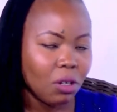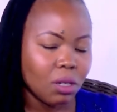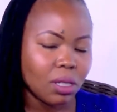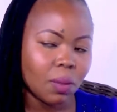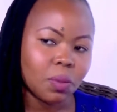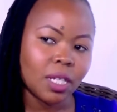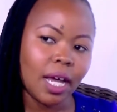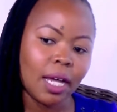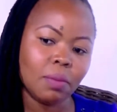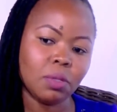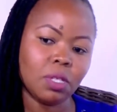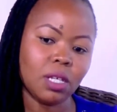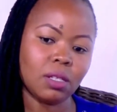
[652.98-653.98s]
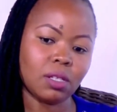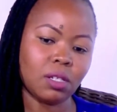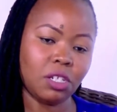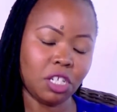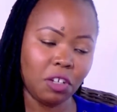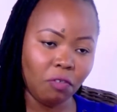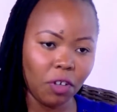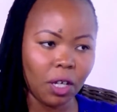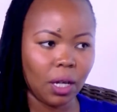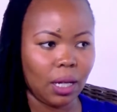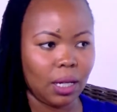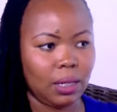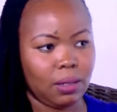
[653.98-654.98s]
Sometimes it's
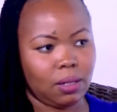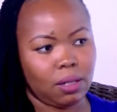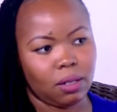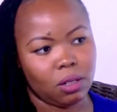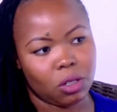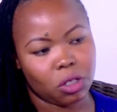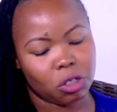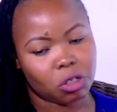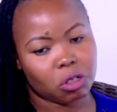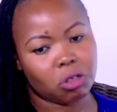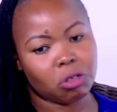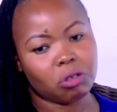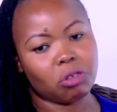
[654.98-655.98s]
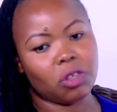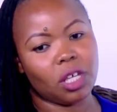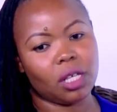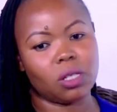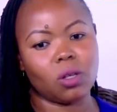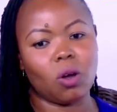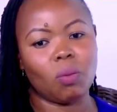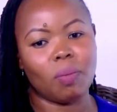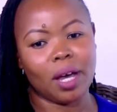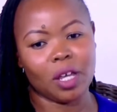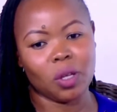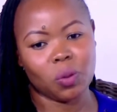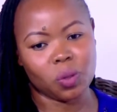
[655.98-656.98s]
difficult to do things all by
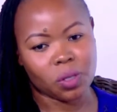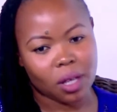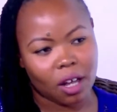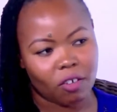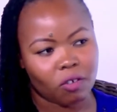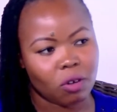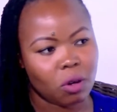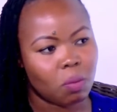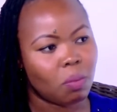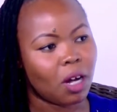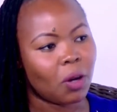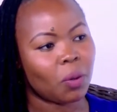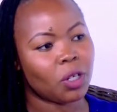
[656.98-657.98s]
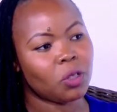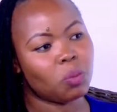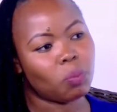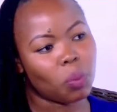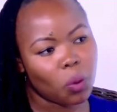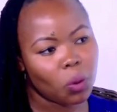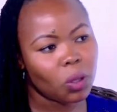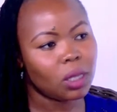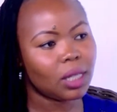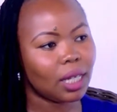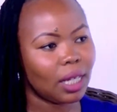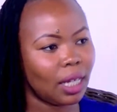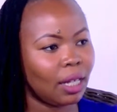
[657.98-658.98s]
yourself. But when you
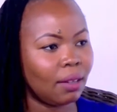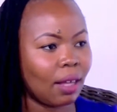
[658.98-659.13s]
pull in